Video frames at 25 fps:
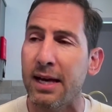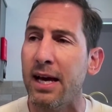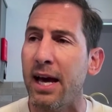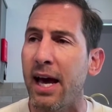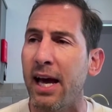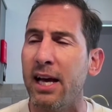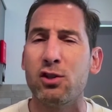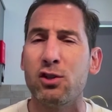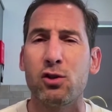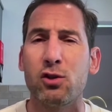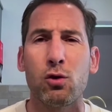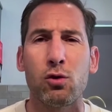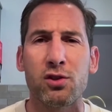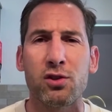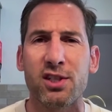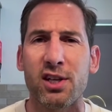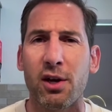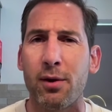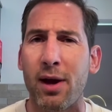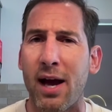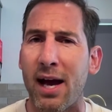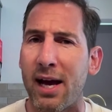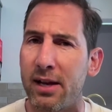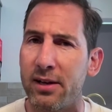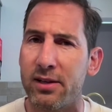He's also
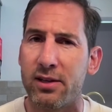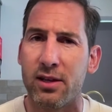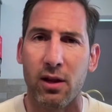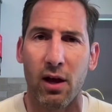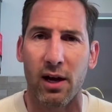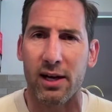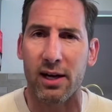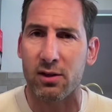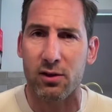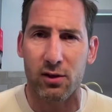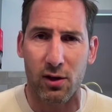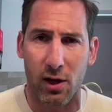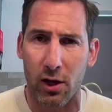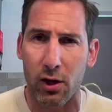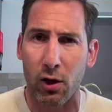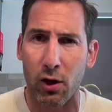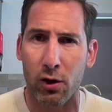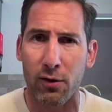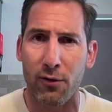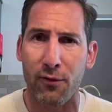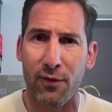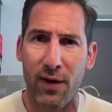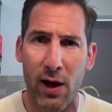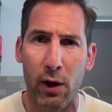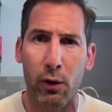had like a lot
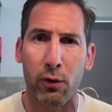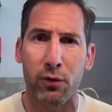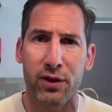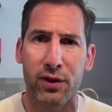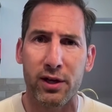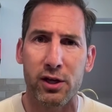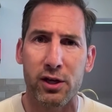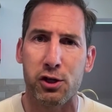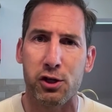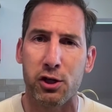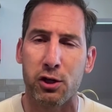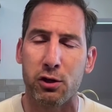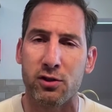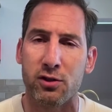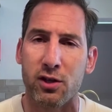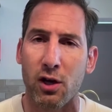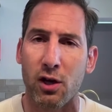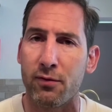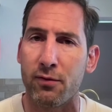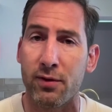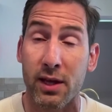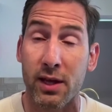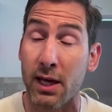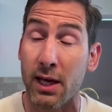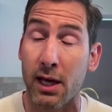of health issues
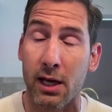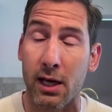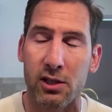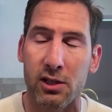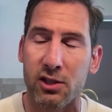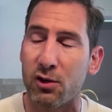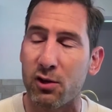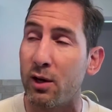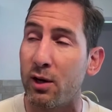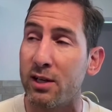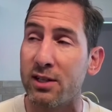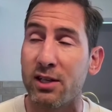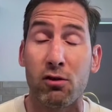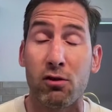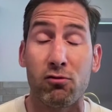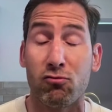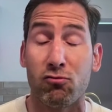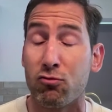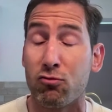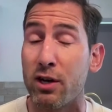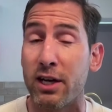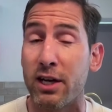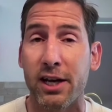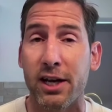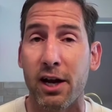over the years, so I don't
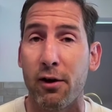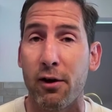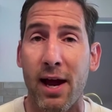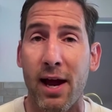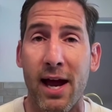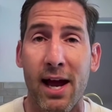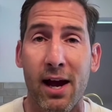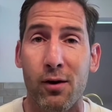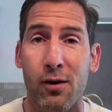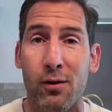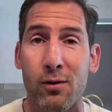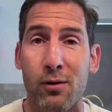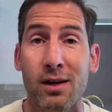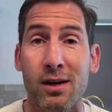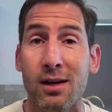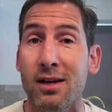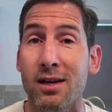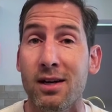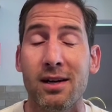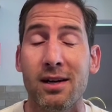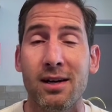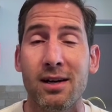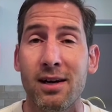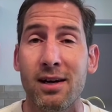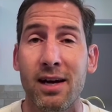really know how
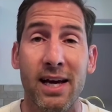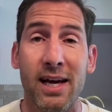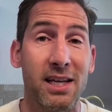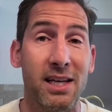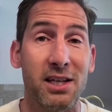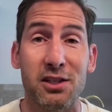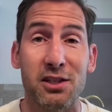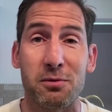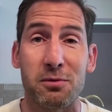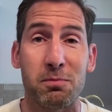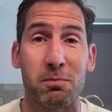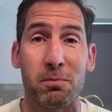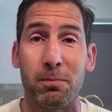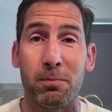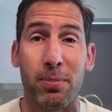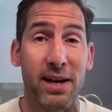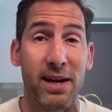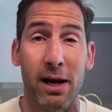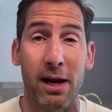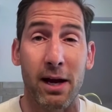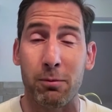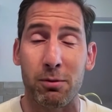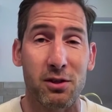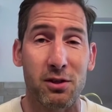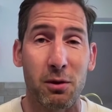he's been
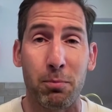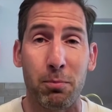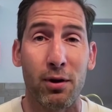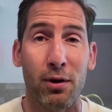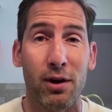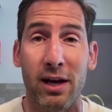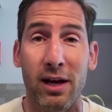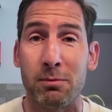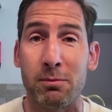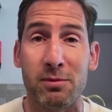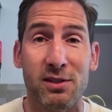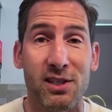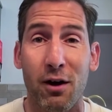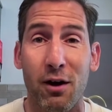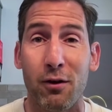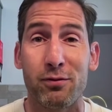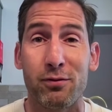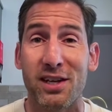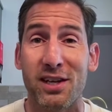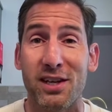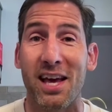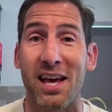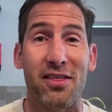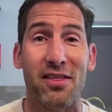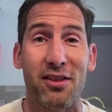able to put himself
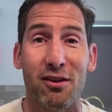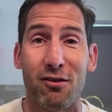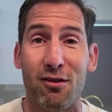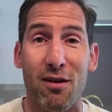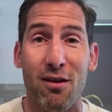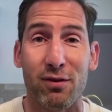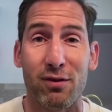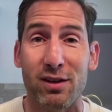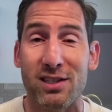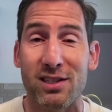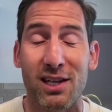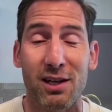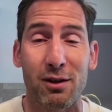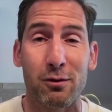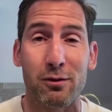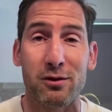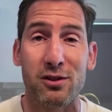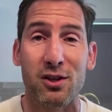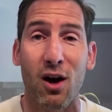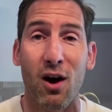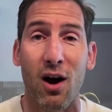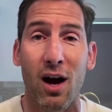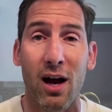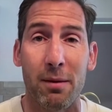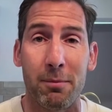together every single
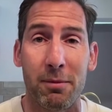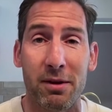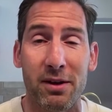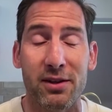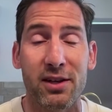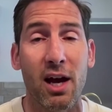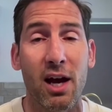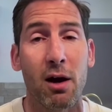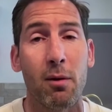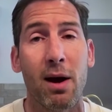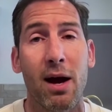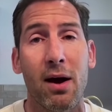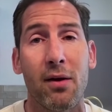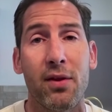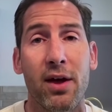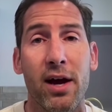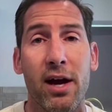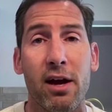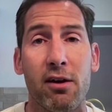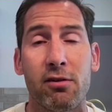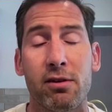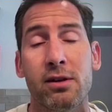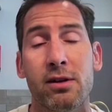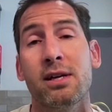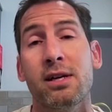time and go out
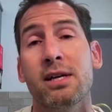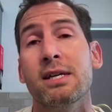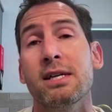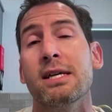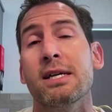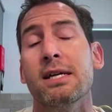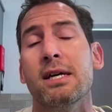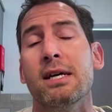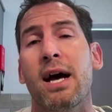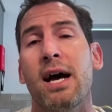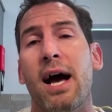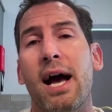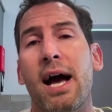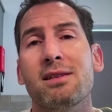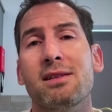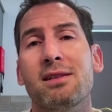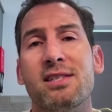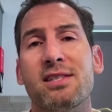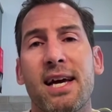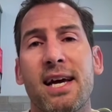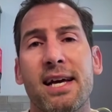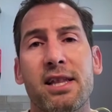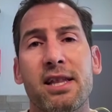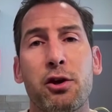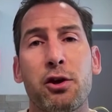there and
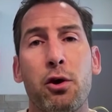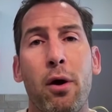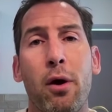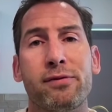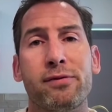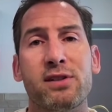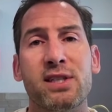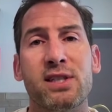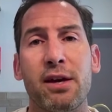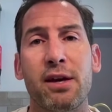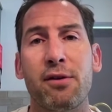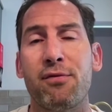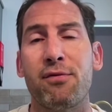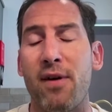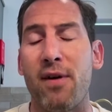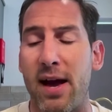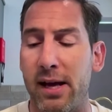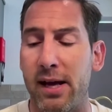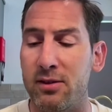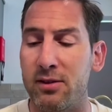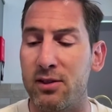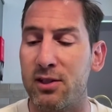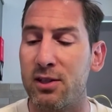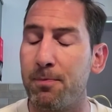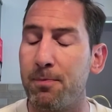entertain the UFC
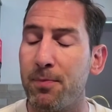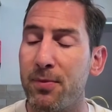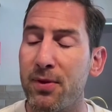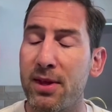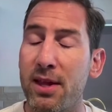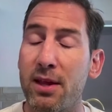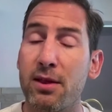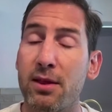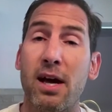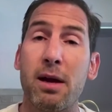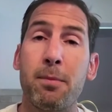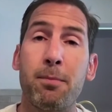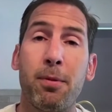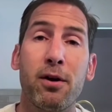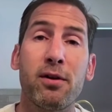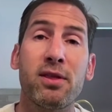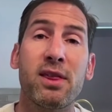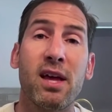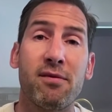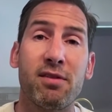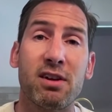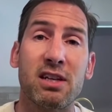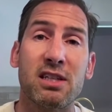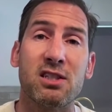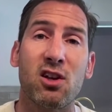fans. They both
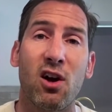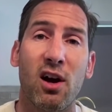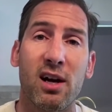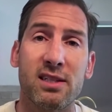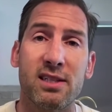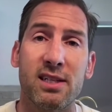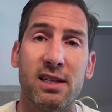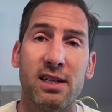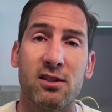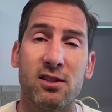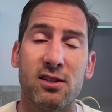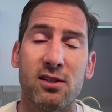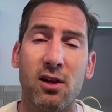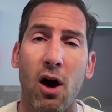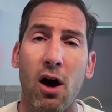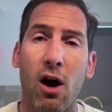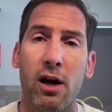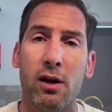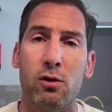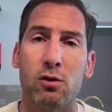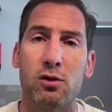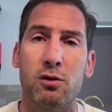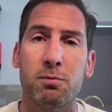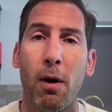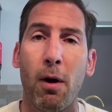have exciting
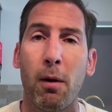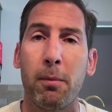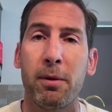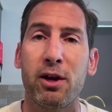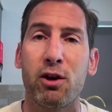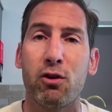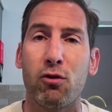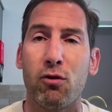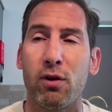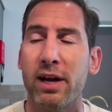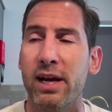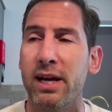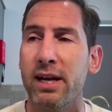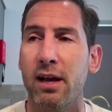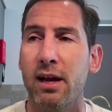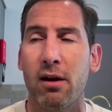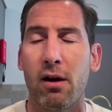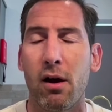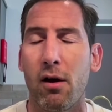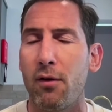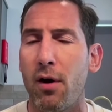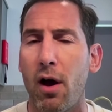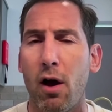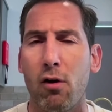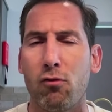styles. Bobby Green,
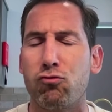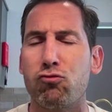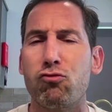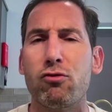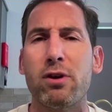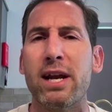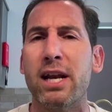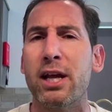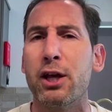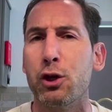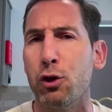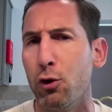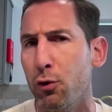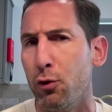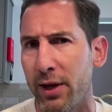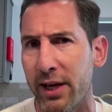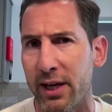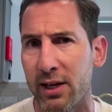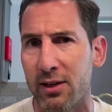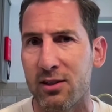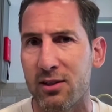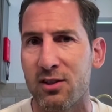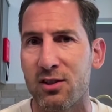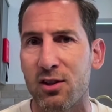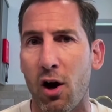a really
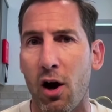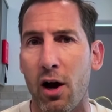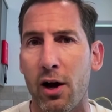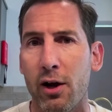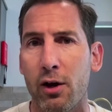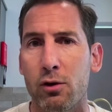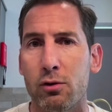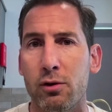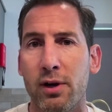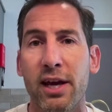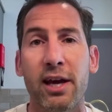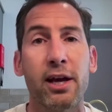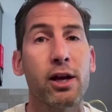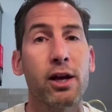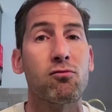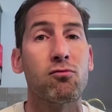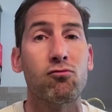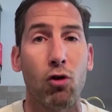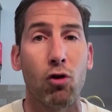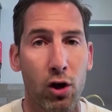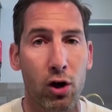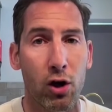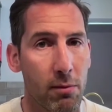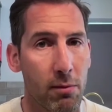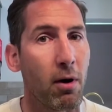unique style. He can
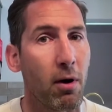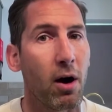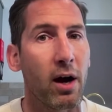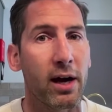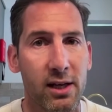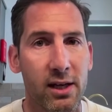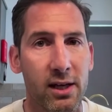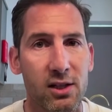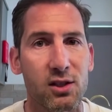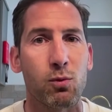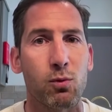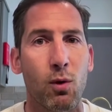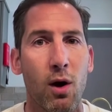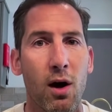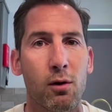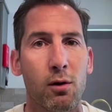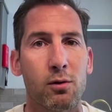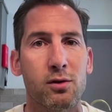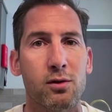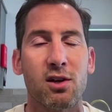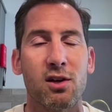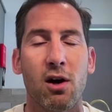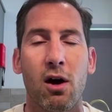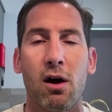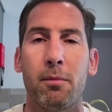rock a mic as well.
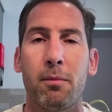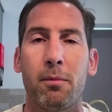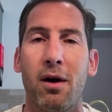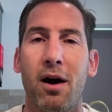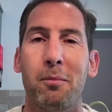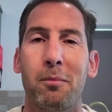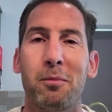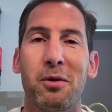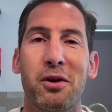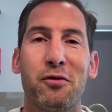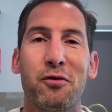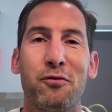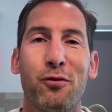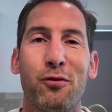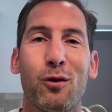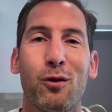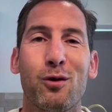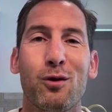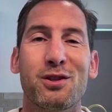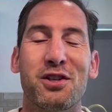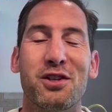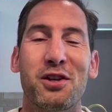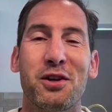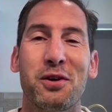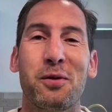So I'm looking forward
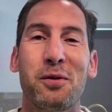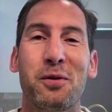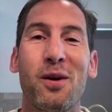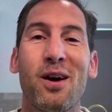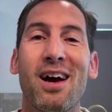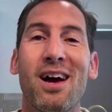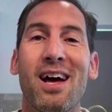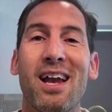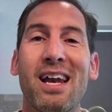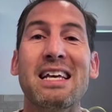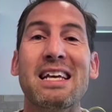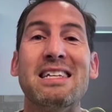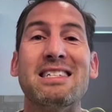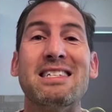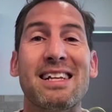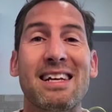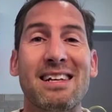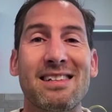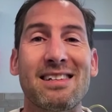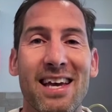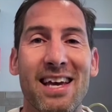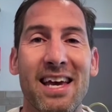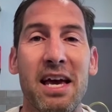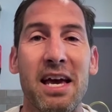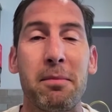to listening
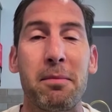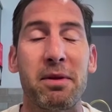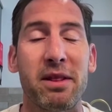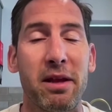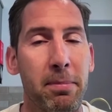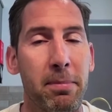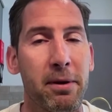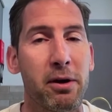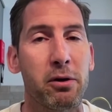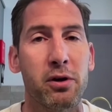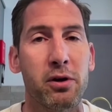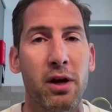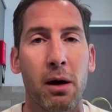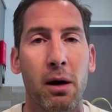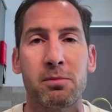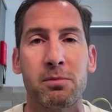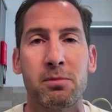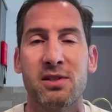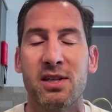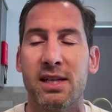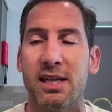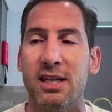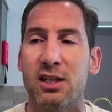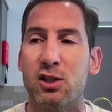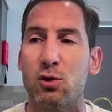to him in the build up
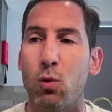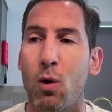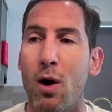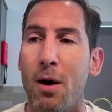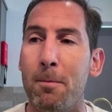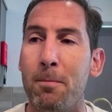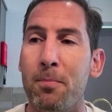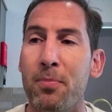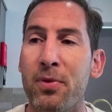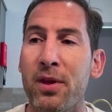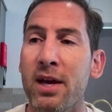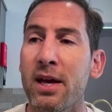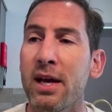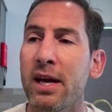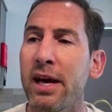to this one.